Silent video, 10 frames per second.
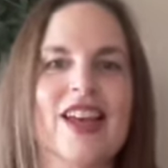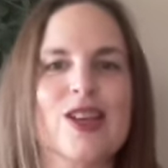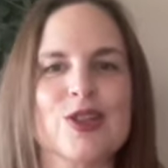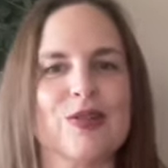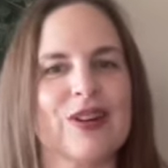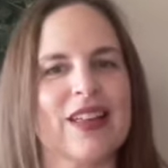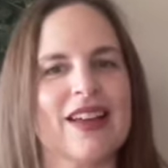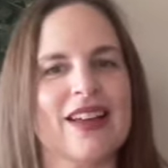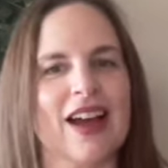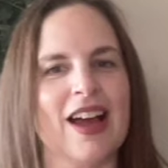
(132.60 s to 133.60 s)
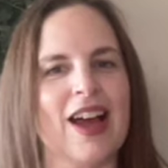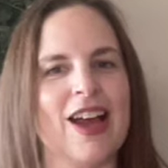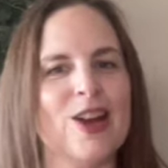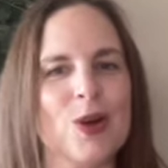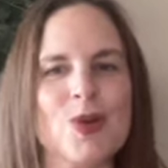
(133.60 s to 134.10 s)
so far that
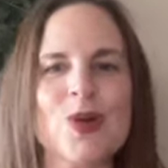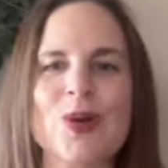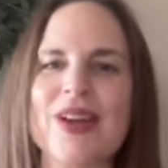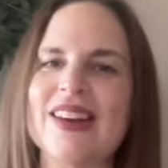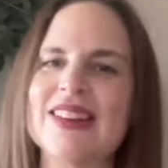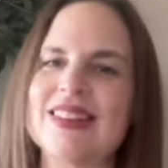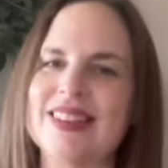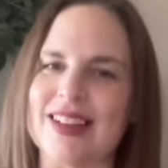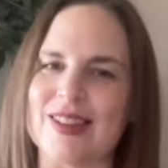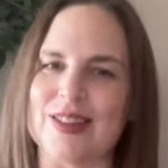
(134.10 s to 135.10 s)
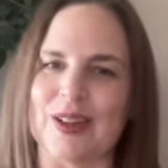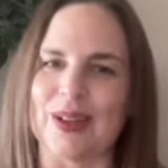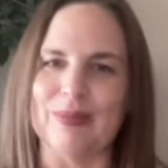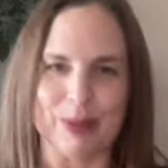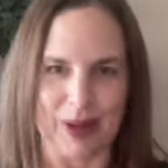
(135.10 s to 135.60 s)
I, I don't know that it's
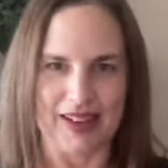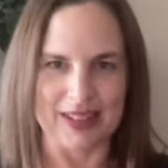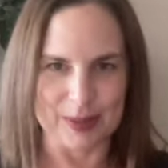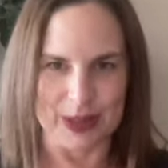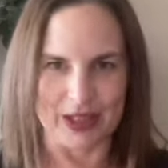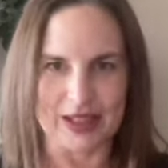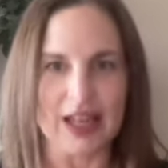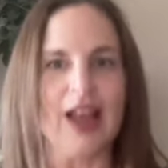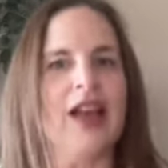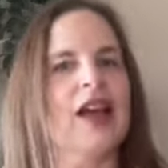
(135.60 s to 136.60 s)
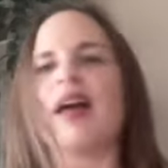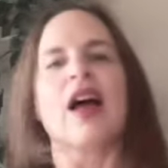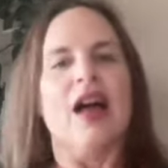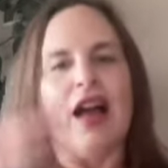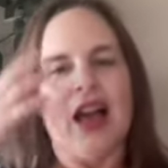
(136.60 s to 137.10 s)
necessarily been my experience.
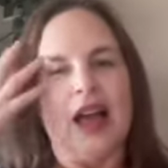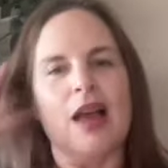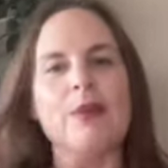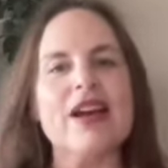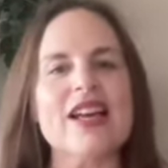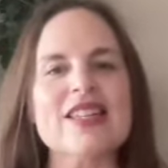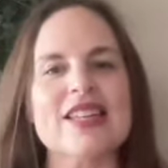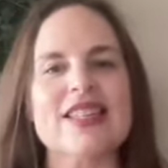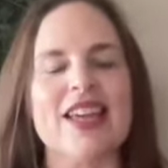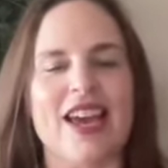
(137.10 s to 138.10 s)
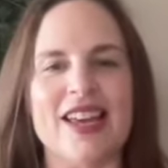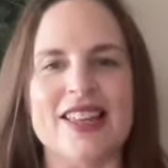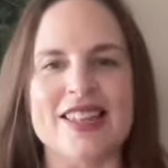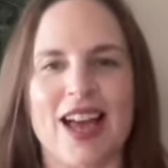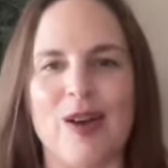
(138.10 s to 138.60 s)
And because that's the
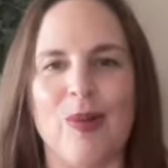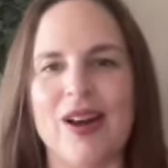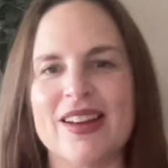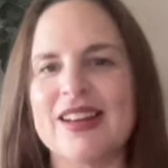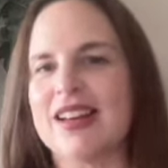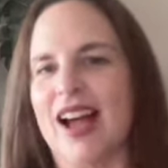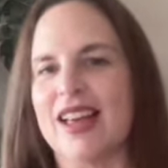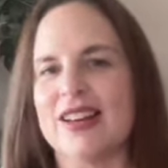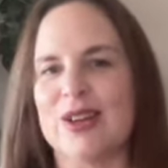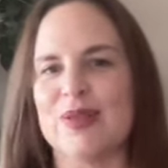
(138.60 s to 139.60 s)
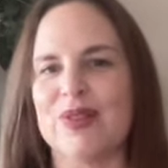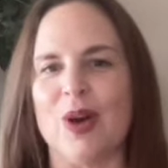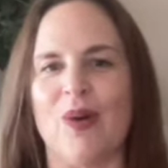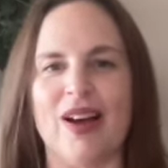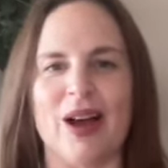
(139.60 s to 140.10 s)
case, I wanted to kind of
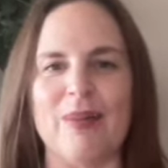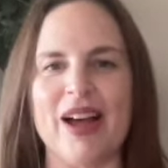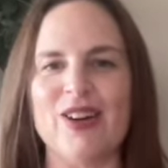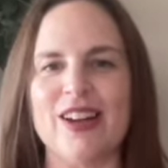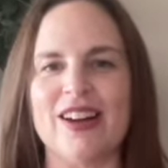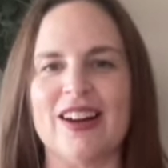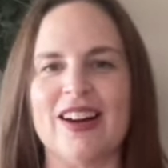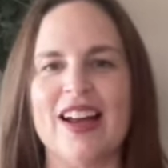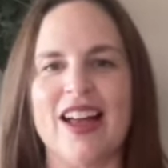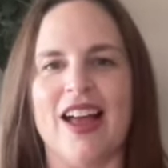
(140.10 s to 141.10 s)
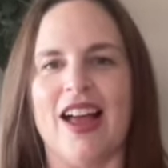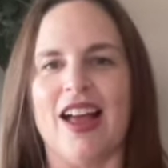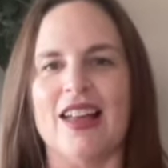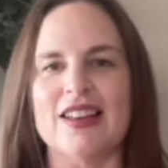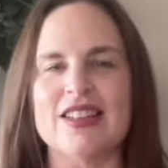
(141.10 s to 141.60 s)
go come out here
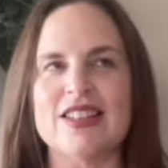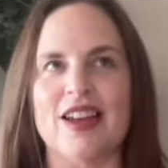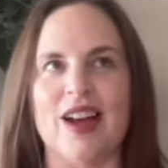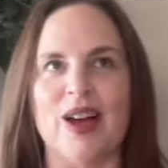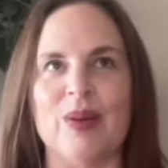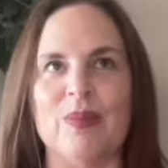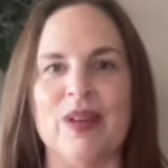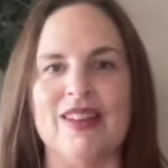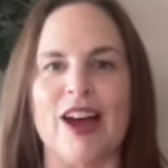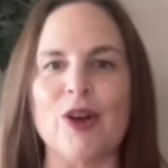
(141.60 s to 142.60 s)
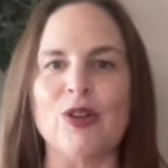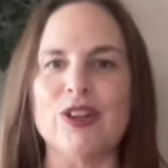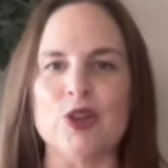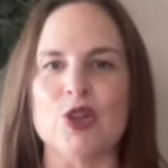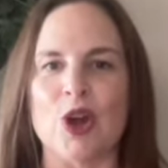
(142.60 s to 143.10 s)
and um, not only
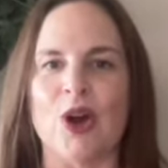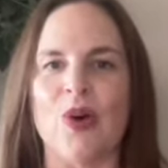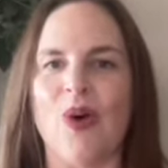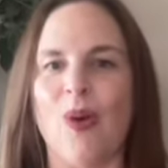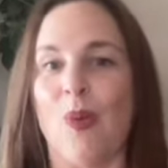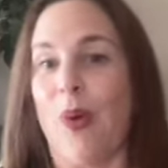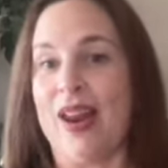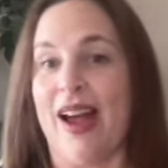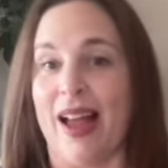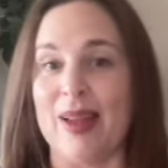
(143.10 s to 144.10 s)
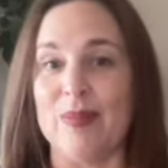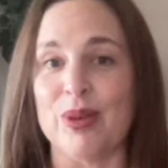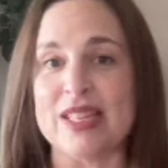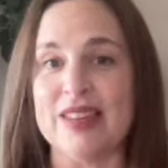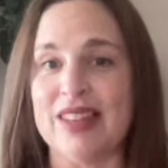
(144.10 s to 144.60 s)
show what I'm
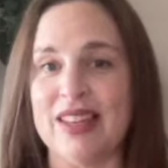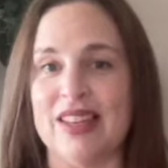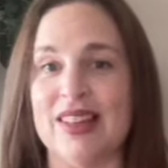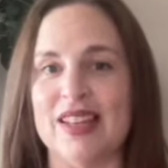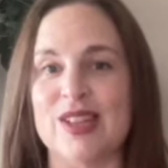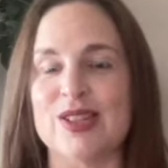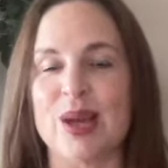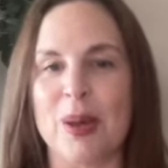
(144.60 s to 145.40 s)
receiving in these